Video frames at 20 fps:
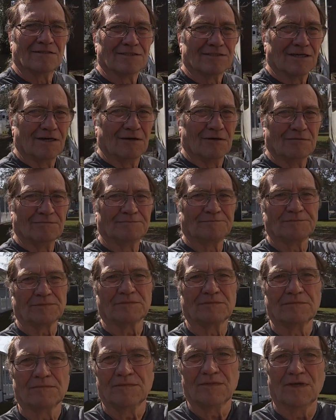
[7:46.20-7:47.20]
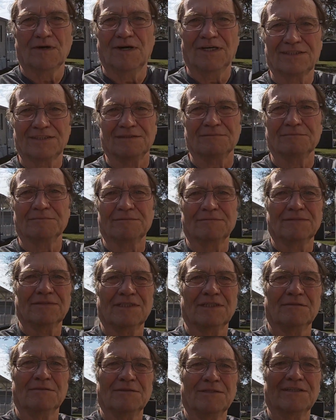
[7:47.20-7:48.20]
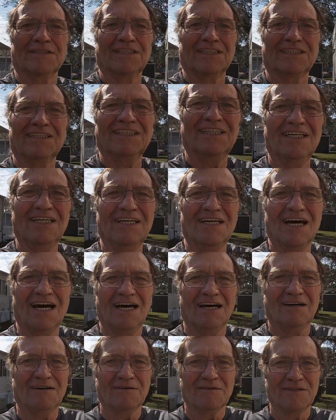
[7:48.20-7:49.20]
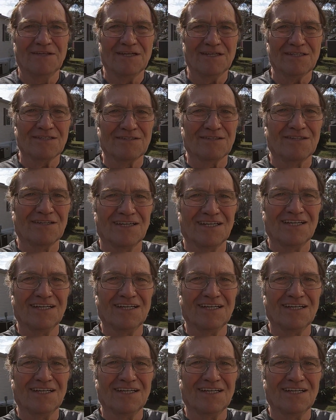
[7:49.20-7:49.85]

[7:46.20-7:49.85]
So awesome. So we're going to see how this